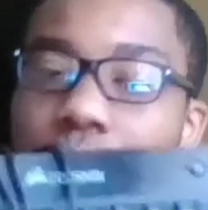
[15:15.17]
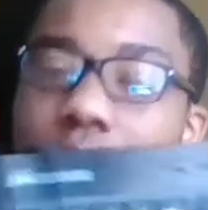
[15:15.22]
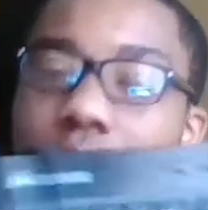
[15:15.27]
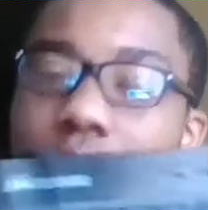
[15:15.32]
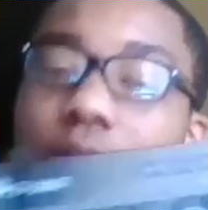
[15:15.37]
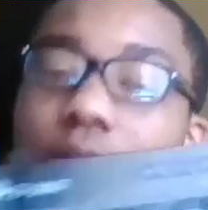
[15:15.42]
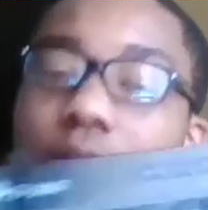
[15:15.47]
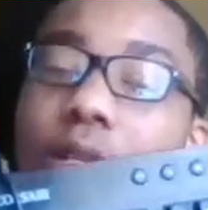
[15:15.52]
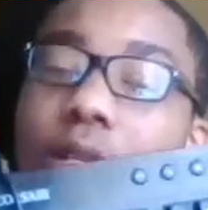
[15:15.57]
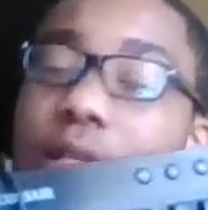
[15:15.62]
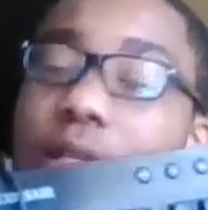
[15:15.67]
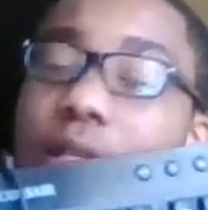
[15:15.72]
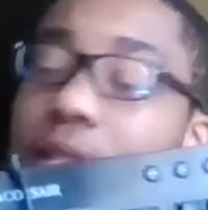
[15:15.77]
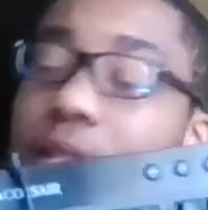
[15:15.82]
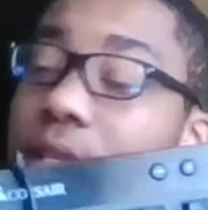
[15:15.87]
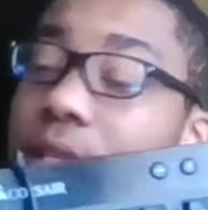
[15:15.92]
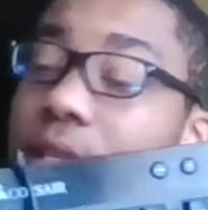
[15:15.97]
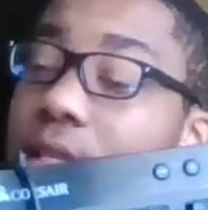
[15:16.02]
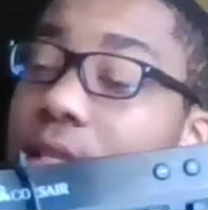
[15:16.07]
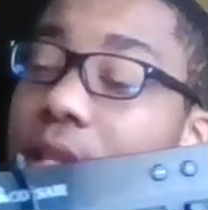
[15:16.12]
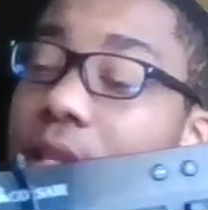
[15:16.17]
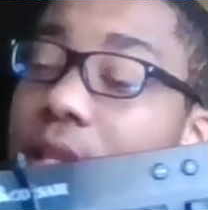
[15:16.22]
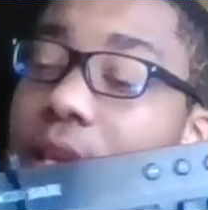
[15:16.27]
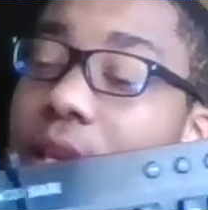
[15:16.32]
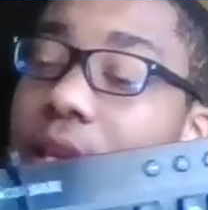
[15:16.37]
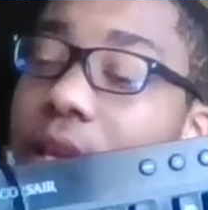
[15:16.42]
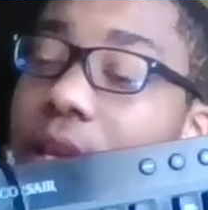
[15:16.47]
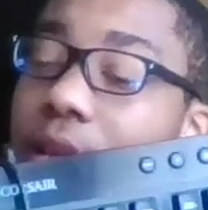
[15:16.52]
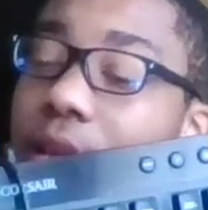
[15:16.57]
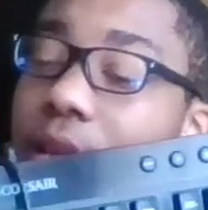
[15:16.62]
this is
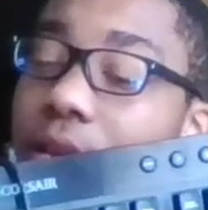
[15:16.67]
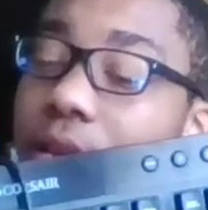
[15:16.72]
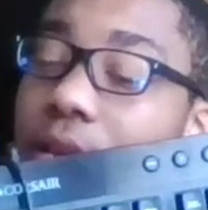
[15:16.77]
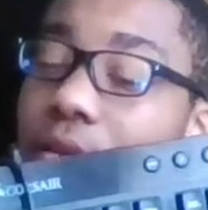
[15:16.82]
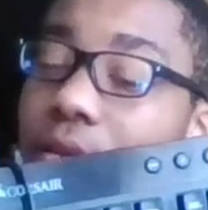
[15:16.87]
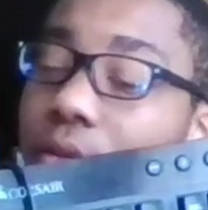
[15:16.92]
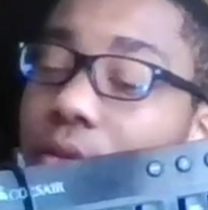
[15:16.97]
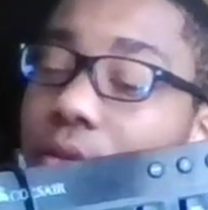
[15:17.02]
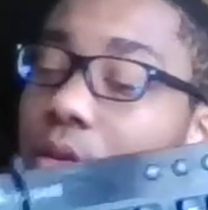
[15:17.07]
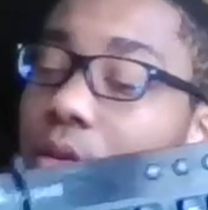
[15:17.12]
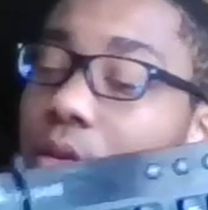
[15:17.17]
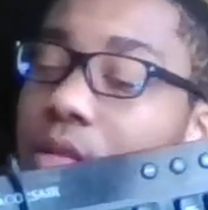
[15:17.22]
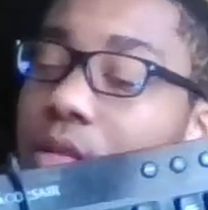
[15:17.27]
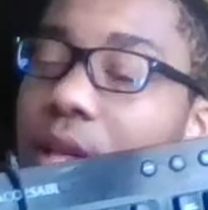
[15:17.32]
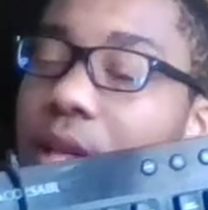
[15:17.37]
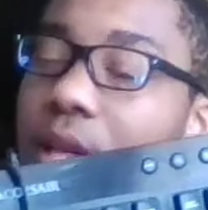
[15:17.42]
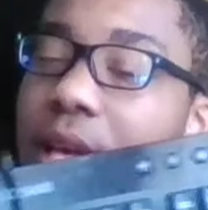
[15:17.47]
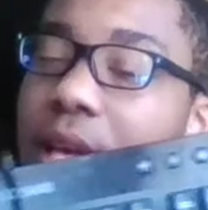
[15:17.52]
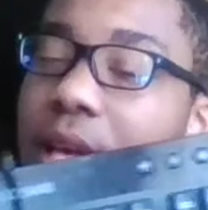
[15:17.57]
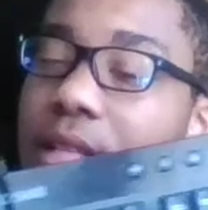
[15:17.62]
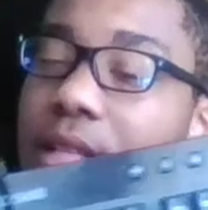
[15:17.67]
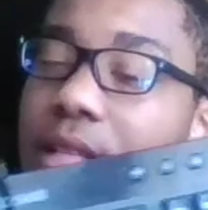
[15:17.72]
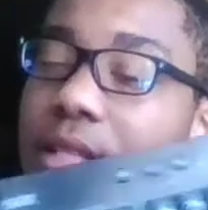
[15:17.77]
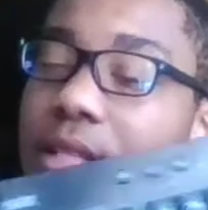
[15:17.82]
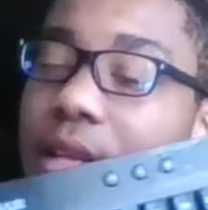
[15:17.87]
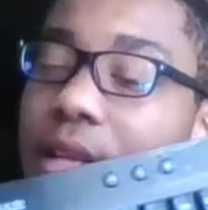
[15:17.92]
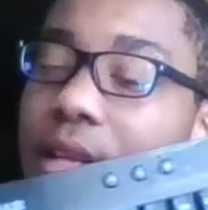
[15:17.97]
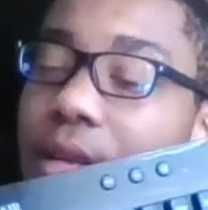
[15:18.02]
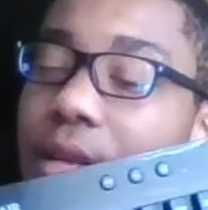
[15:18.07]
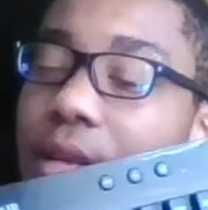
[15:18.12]
a full-sized
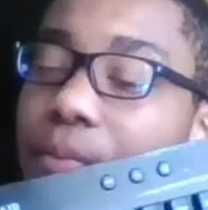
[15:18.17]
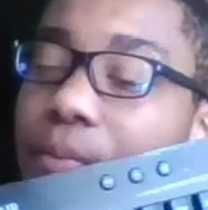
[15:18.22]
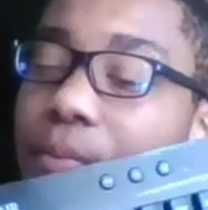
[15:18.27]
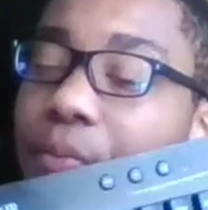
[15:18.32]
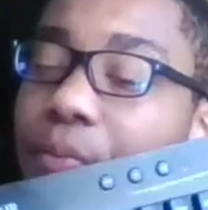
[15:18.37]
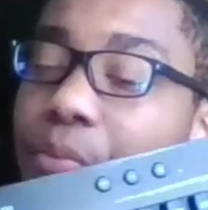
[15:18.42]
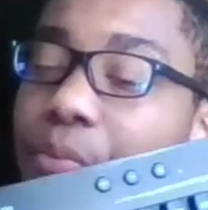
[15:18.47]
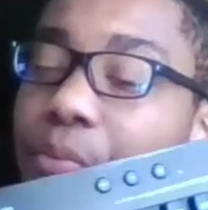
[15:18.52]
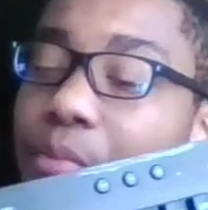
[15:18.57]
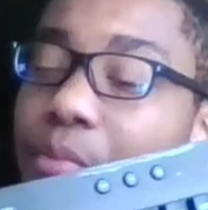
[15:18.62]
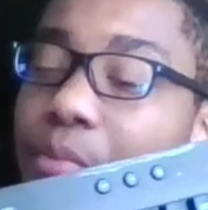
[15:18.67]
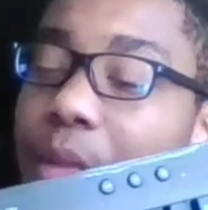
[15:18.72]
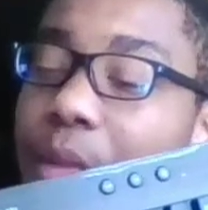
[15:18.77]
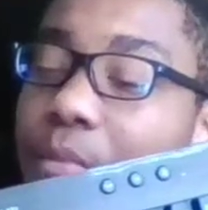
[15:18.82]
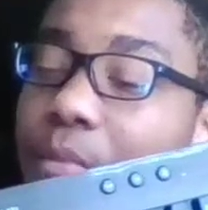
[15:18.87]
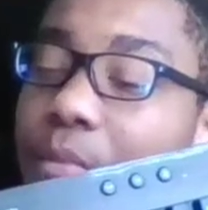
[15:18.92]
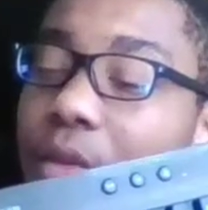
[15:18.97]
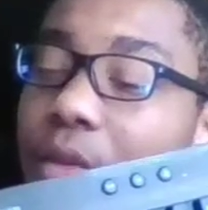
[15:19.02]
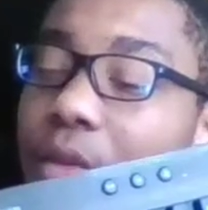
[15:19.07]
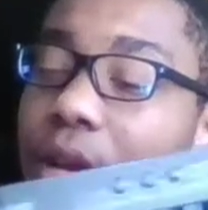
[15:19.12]
membrane